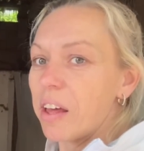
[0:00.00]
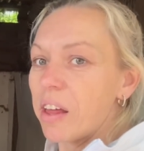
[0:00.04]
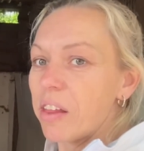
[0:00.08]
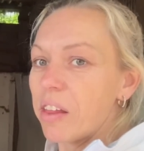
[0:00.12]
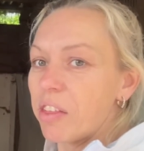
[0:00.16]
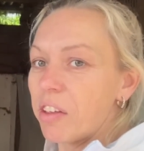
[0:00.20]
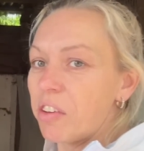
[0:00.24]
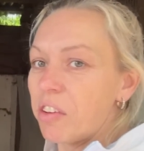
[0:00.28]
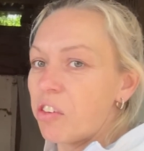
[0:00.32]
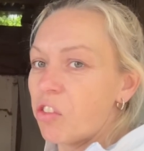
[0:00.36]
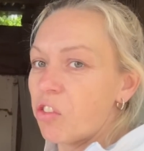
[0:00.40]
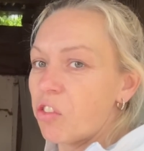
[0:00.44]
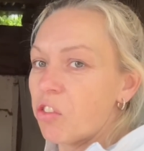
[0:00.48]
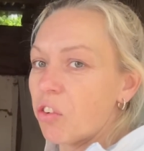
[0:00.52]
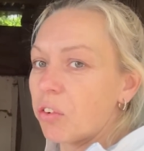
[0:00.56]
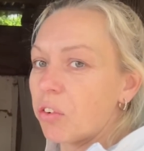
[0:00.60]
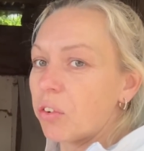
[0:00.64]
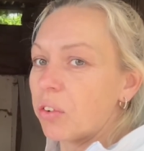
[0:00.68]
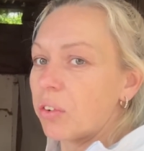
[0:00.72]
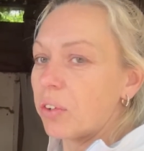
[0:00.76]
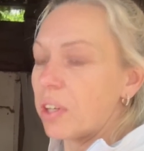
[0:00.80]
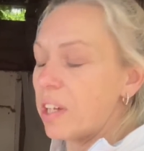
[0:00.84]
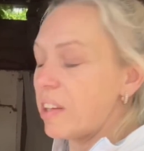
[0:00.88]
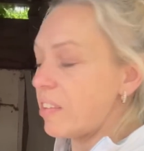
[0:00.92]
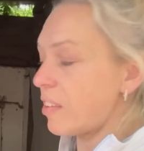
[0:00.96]
This
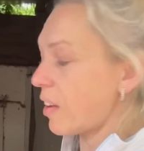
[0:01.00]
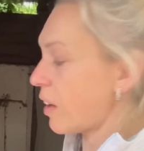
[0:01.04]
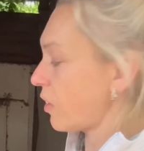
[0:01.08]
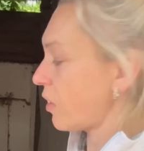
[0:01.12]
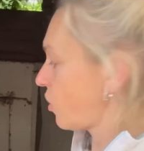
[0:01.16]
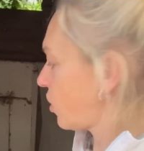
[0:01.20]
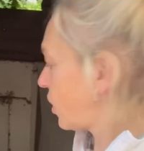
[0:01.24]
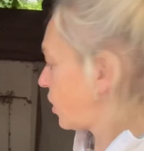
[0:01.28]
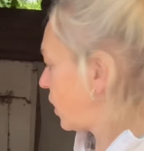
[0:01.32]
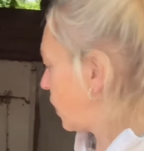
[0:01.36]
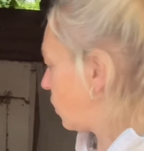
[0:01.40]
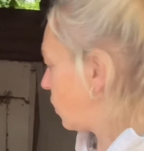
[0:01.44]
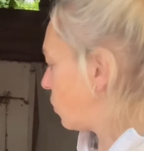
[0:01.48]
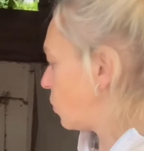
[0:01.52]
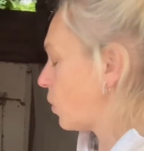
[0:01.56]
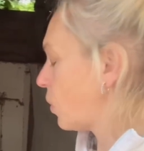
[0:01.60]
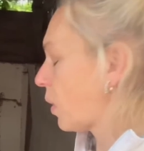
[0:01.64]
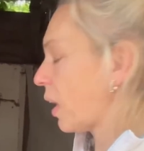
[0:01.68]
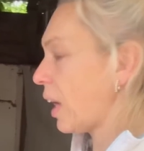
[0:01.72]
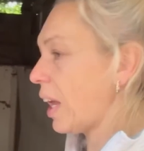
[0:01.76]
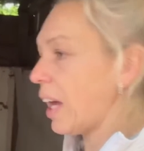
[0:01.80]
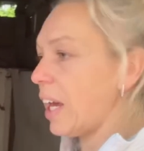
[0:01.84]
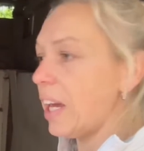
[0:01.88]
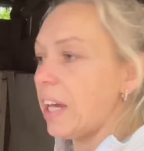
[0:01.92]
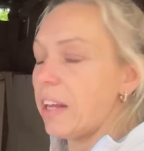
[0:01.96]
straw is actually all
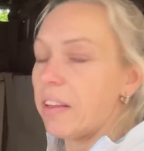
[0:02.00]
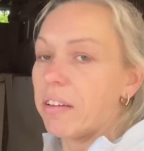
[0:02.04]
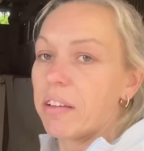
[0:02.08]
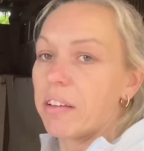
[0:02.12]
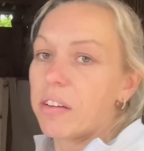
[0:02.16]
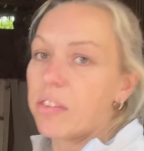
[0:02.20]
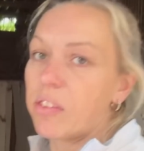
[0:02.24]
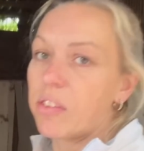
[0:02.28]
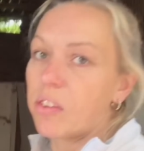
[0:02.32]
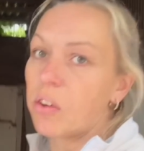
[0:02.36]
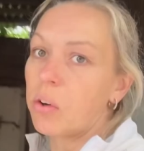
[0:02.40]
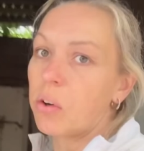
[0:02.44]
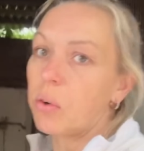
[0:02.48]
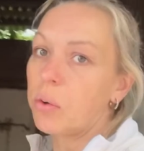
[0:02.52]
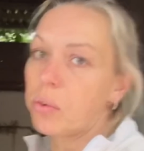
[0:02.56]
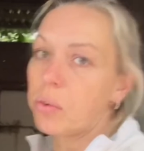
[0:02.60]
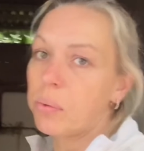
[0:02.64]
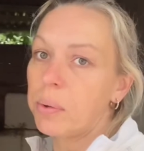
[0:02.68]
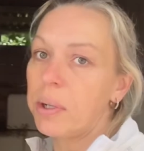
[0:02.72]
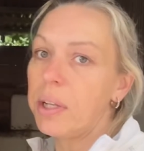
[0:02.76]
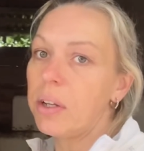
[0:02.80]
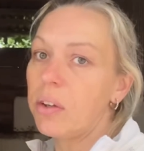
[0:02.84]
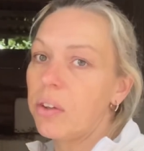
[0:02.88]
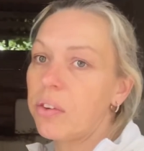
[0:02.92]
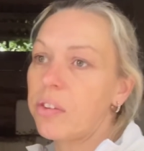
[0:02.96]
clean because of course
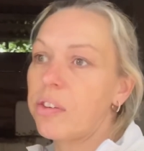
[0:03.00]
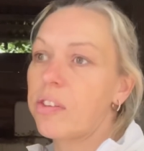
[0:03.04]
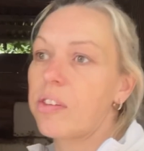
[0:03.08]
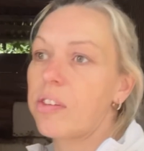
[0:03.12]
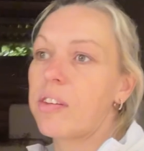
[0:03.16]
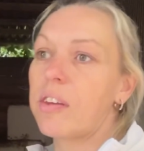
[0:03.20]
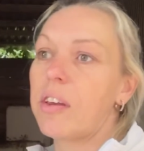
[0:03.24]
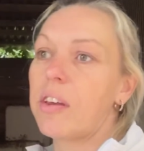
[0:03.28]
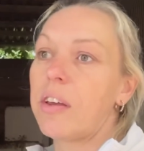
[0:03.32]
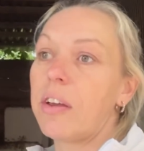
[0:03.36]
we lost